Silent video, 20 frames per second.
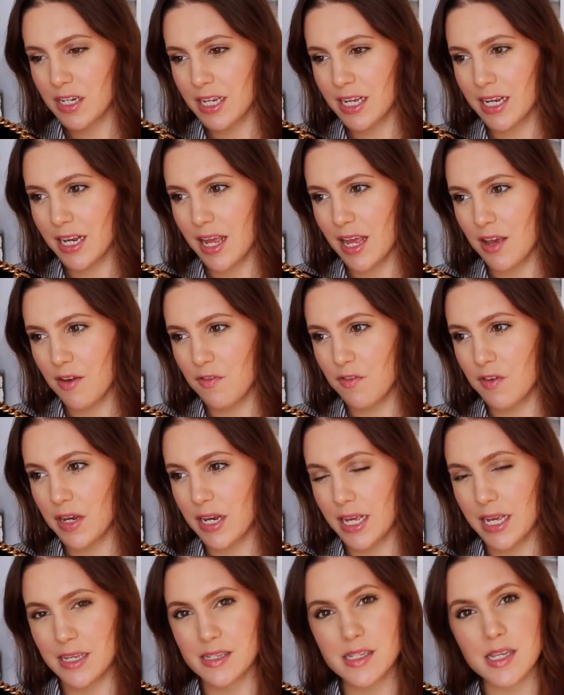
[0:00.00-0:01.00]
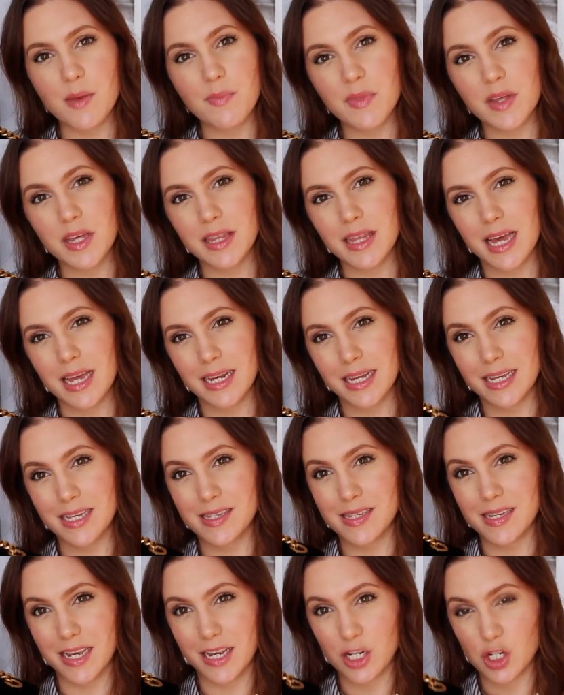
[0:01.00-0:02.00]
in it if it is something that
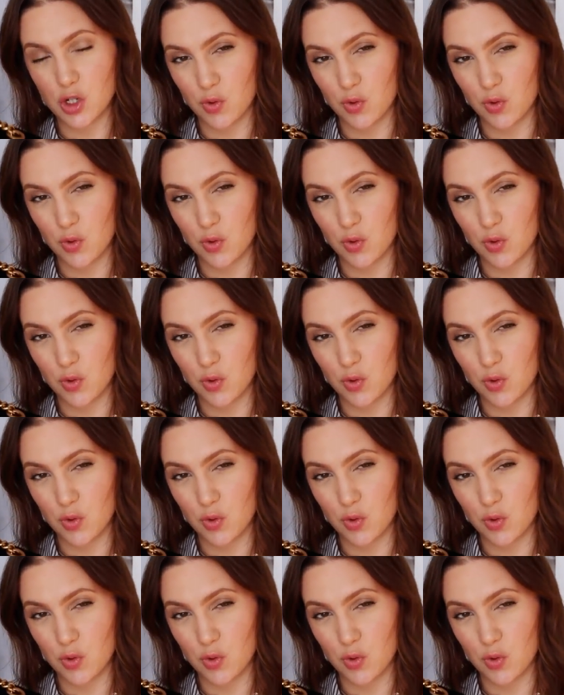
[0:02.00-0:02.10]
is a